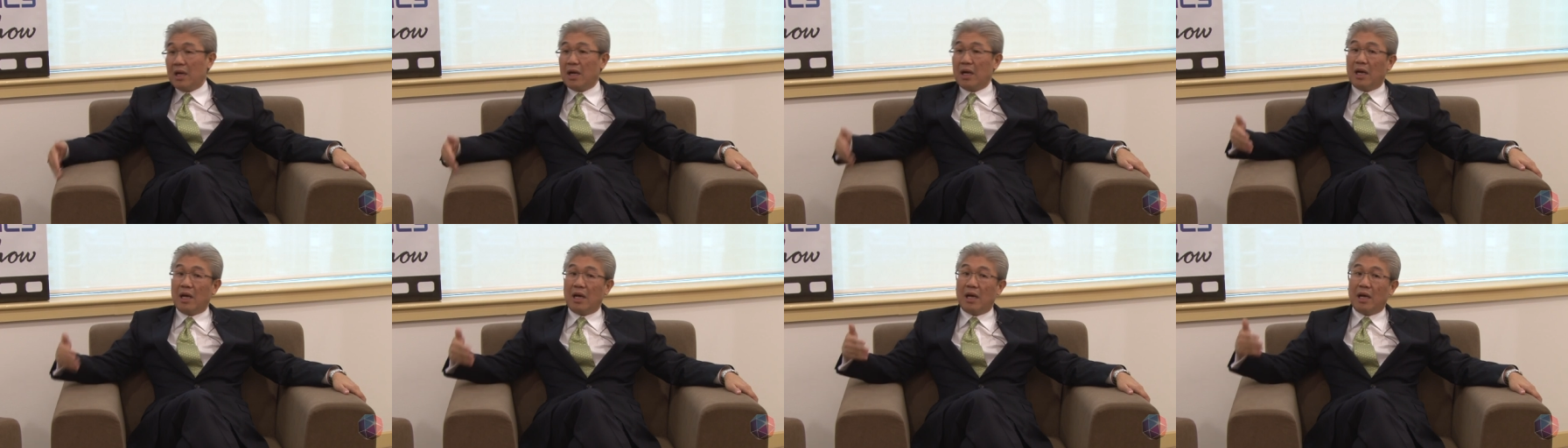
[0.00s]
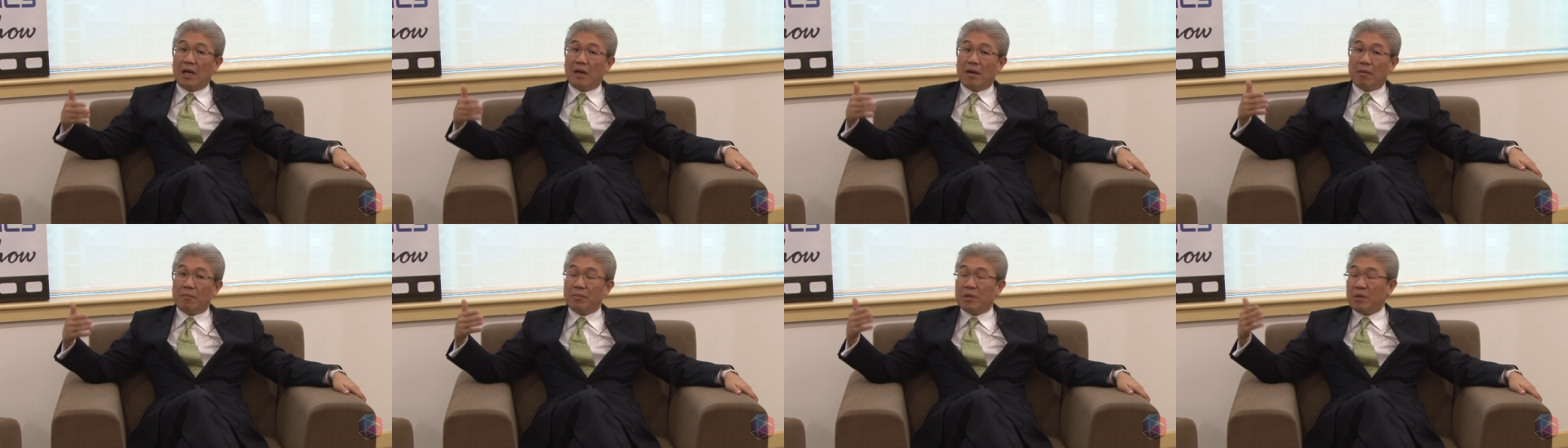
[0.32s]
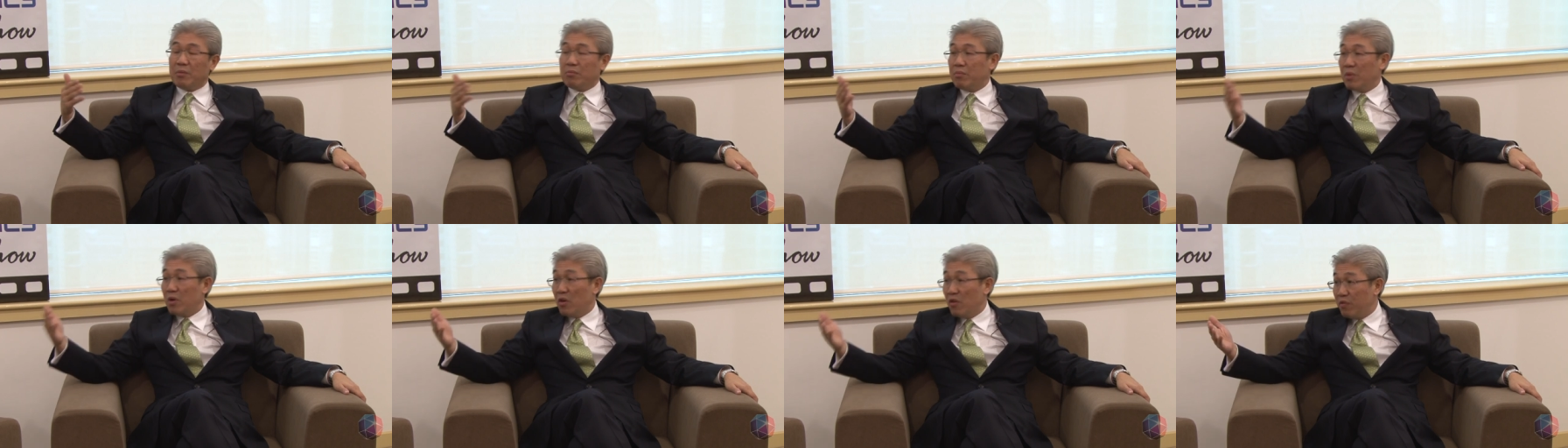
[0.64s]
Uh, uh,
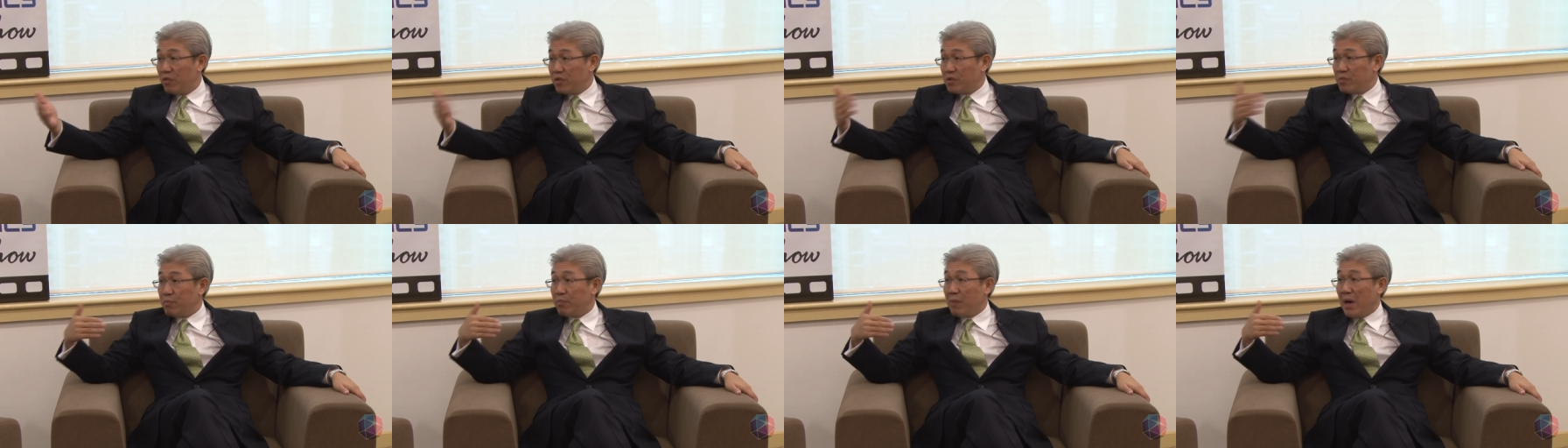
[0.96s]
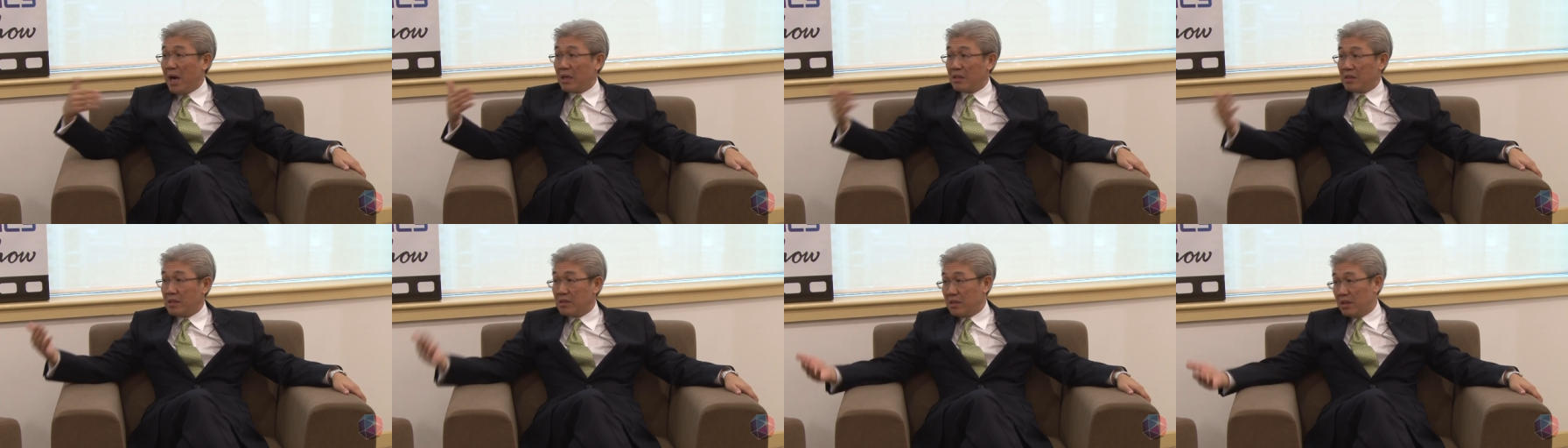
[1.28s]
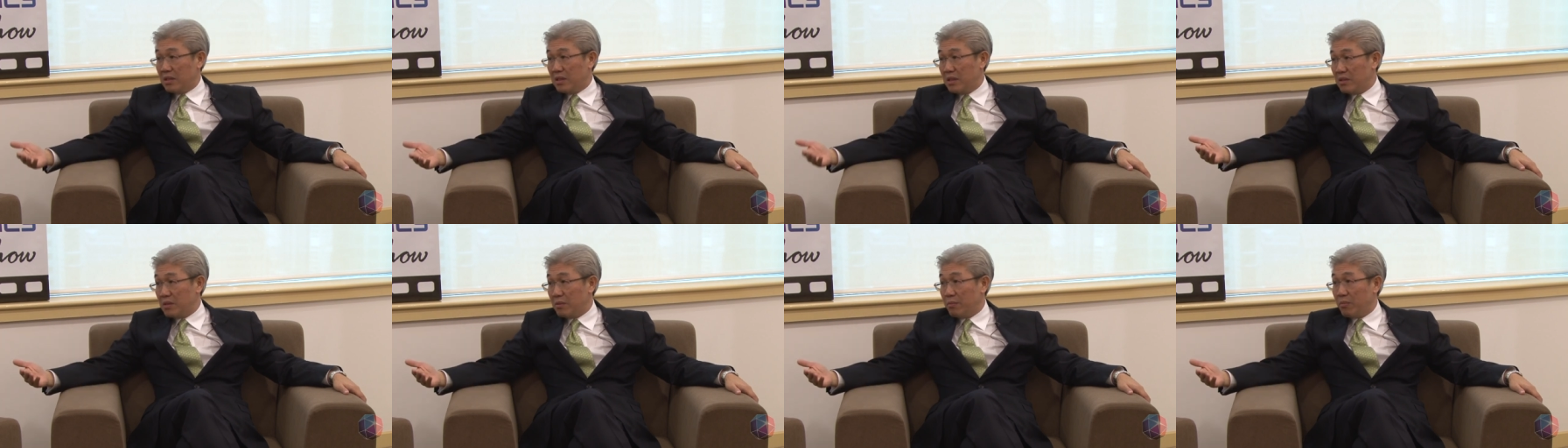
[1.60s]
both parties
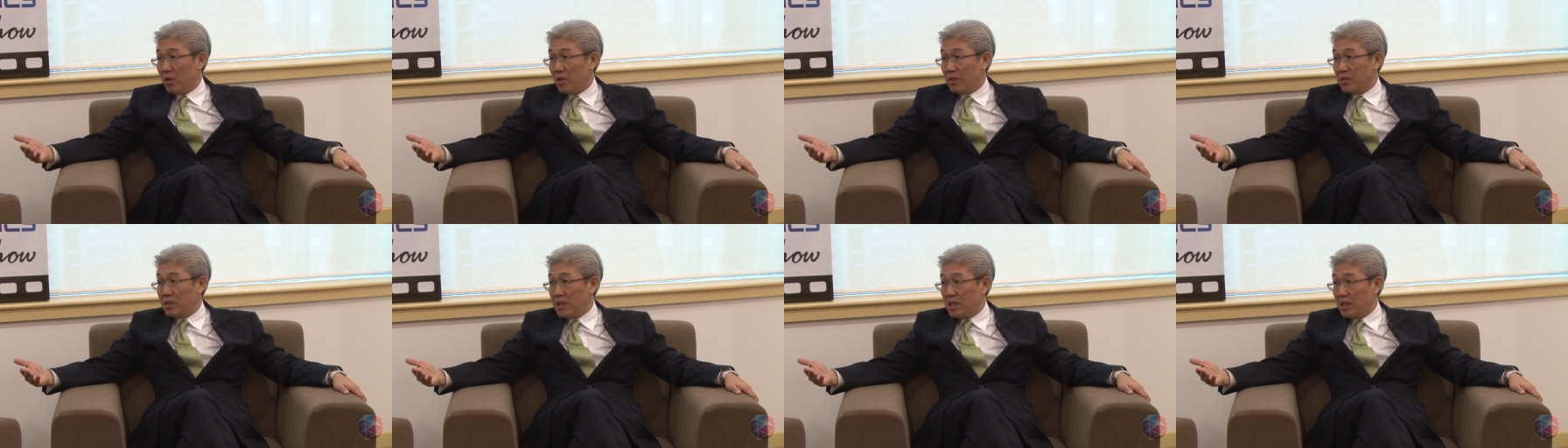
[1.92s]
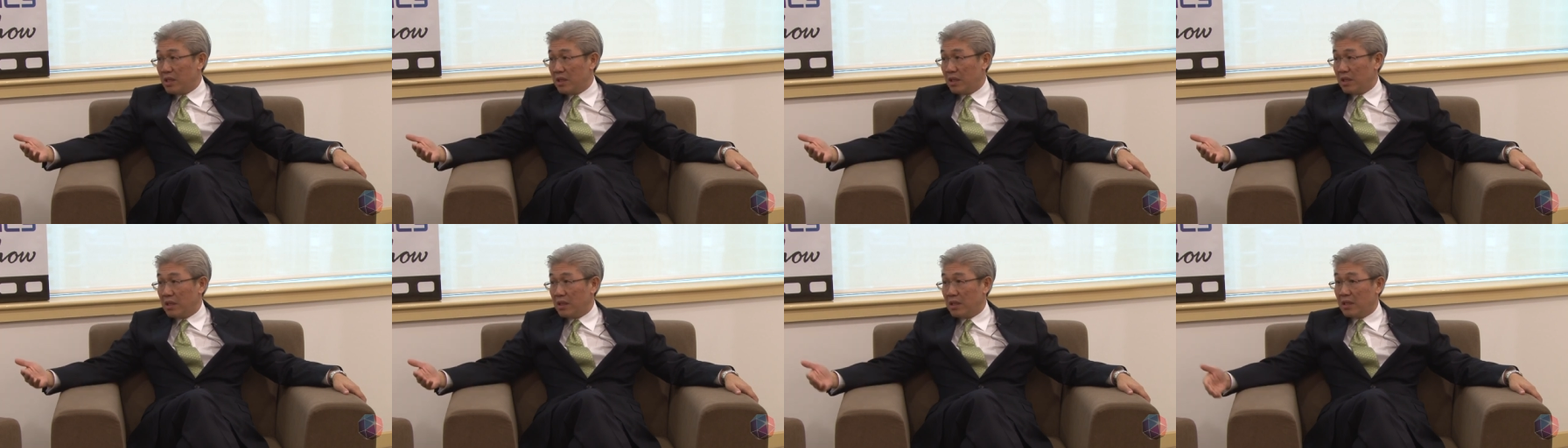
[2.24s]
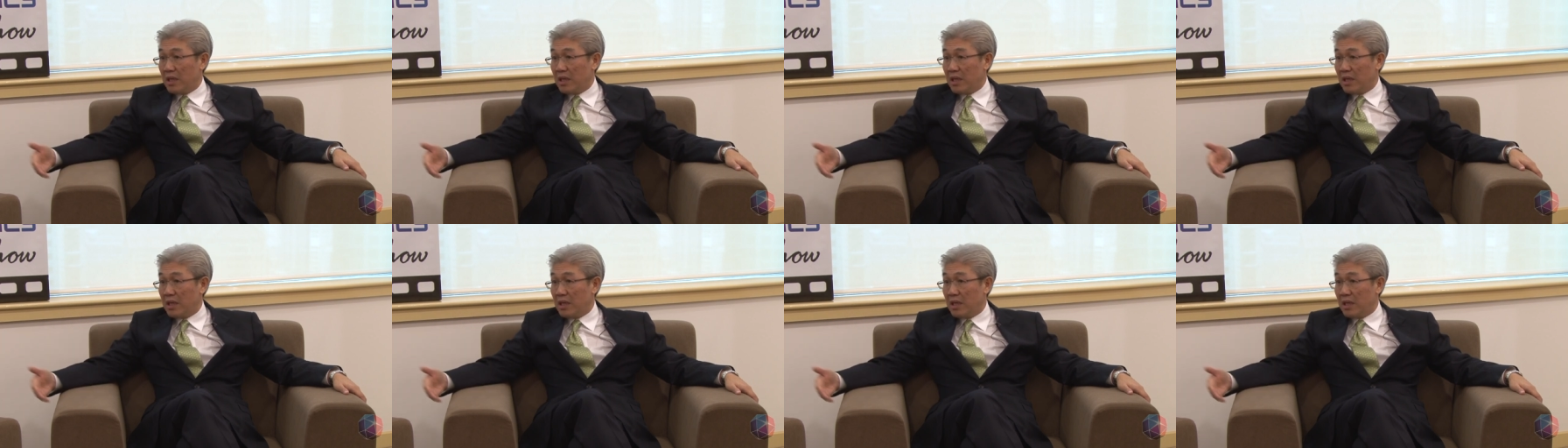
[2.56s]
are disappointed at